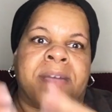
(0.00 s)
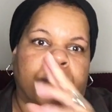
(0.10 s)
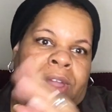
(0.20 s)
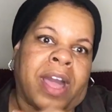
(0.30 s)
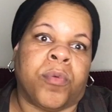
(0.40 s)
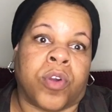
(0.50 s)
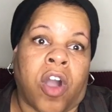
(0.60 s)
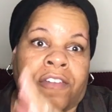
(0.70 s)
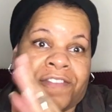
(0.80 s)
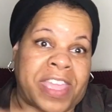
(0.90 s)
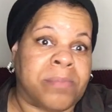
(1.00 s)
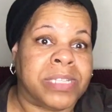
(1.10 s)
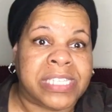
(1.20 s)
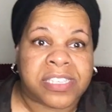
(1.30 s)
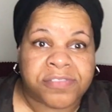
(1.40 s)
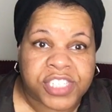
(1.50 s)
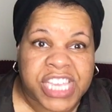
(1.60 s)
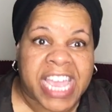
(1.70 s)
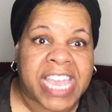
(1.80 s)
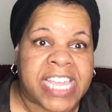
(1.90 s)
what I will call families of
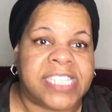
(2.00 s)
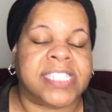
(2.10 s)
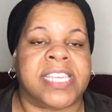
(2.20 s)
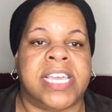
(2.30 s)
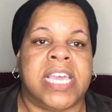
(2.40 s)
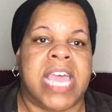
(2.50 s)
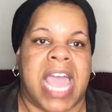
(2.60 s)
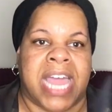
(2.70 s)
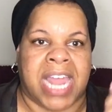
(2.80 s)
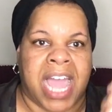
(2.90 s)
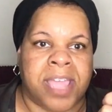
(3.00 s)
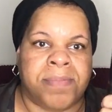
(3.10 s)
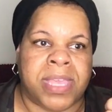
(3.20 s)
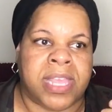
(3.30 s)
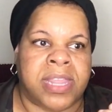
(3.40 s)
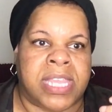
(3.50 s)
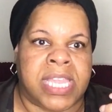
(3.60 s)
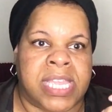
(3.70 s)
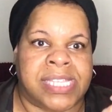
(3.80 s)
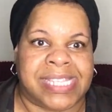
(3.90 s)
shades, and I am in
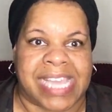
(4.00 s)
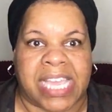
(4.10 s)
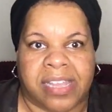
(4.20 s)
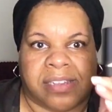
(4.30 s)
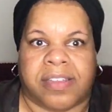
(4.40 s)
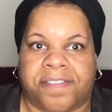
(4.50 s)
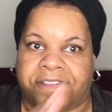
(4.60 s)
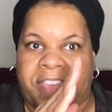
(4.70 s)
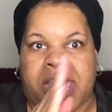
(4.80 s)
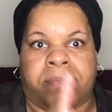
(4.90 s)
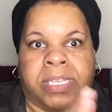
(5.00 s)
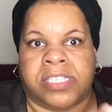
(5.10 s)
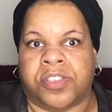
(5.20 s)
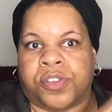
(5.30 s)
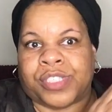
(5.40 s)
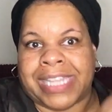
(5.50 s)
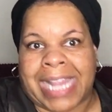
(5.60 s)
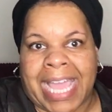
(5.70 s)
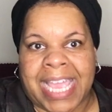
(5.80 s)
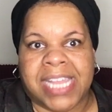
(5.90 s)
the second family. So there's
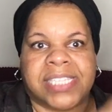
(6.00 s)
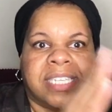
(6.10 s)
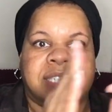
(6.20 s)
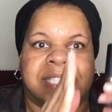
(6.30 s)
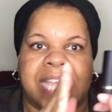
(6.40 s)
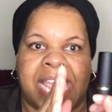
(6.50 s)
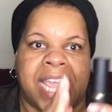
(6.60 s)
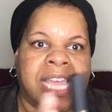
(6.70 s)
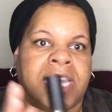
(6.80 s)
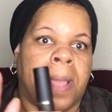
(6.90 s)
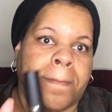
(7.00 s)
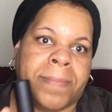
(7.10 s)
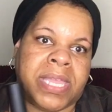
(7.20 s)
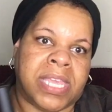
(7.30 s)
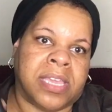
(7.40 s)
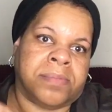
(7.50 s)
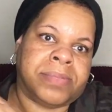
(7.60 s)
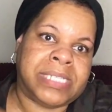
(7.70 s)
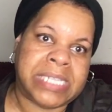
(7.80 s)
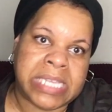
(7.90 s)
light, tan, medium,
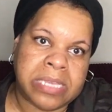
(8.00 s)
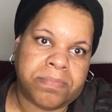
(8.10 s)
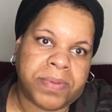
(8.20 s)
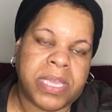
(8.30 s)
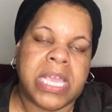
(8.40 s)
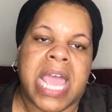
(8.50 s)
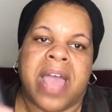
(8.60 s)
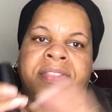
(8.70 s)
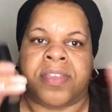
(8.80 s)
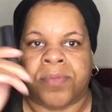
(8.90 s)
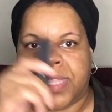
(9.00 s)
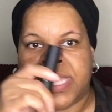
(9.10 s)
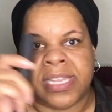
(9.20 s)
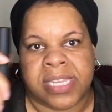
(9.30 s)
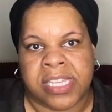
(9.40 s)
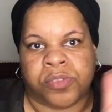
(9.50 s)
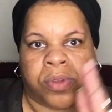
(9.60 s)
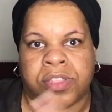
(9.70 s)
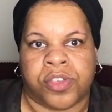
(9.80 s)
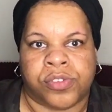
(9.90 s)
deep, and then within each one
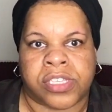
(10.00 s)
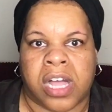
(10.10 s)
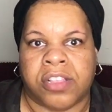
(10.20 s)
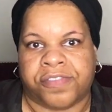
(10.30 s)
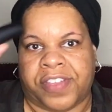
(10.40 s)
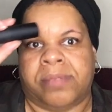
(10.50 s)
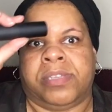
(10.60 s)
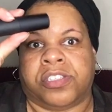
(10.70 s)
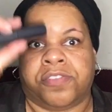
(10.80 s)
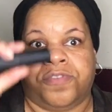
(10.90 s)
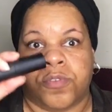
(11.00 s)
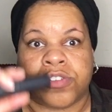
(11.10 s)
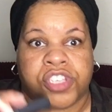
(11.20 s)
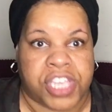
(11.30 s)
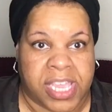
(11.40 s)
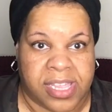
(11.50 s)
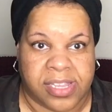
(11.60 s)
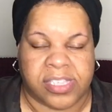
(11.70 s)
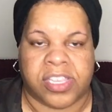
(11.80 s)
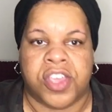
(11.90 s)
of those color families are 4
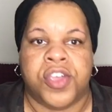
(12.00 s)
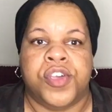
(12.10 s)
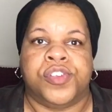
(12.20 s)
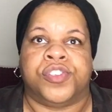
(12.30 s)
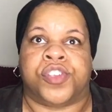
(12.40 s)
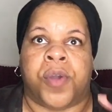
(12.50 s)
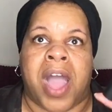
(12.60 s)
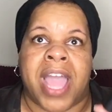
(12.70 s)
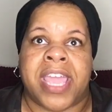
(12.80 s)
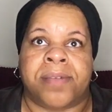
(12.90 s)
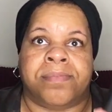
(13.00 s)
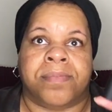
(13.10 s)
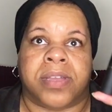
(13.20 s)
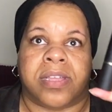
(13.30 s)
shades. So I am